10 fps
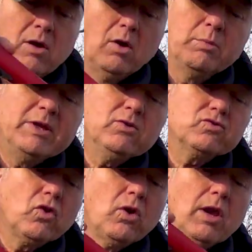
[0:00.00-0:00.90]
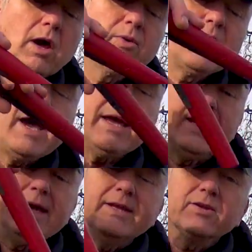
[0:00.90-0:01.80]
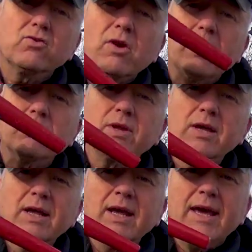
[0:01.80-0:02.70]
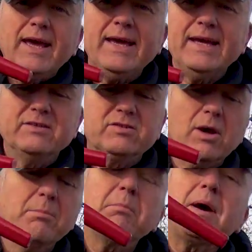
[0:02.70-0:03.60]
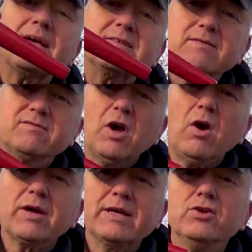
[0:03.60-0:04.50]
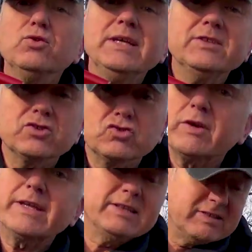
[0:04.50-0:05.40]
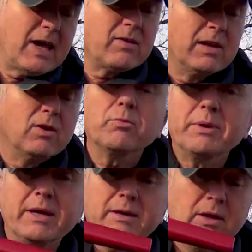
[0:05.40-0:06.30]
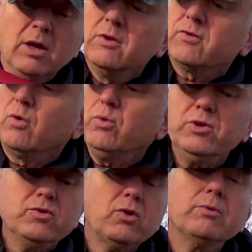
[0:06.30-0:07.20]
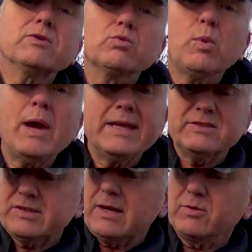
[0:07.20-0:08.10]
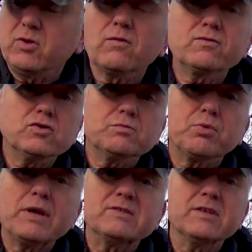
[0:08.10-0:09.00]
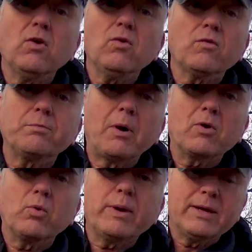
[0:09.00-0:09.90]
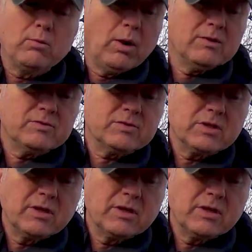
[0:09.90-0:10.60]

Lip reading: and when you're trying to locate it in the ground, it is a massive target. You need to shrink this down a little bit. So all you do is when it's sounding off, just press the on-off button quickly once,